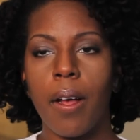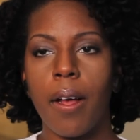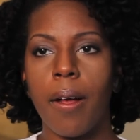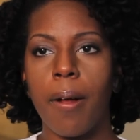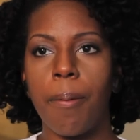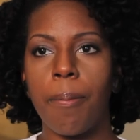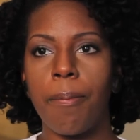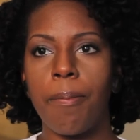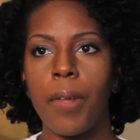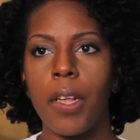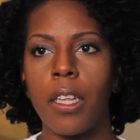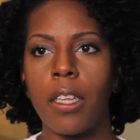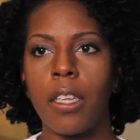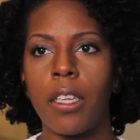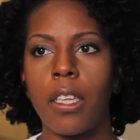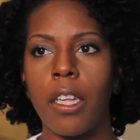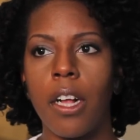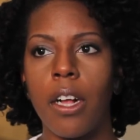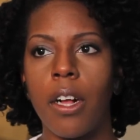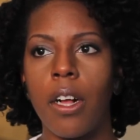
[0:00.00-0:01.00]
Um, is
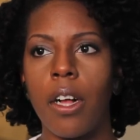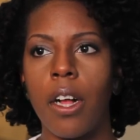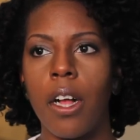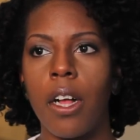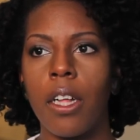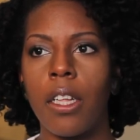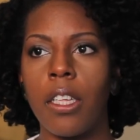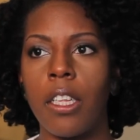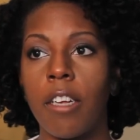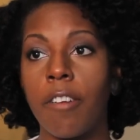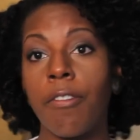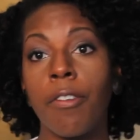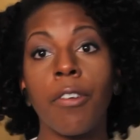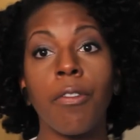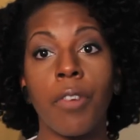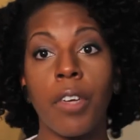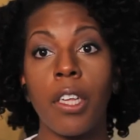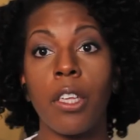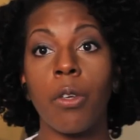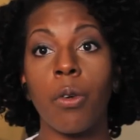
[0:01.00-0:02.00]
there
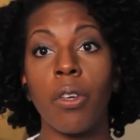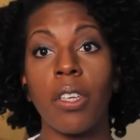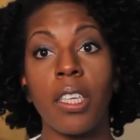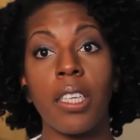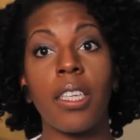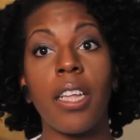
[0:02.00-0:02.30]
different resources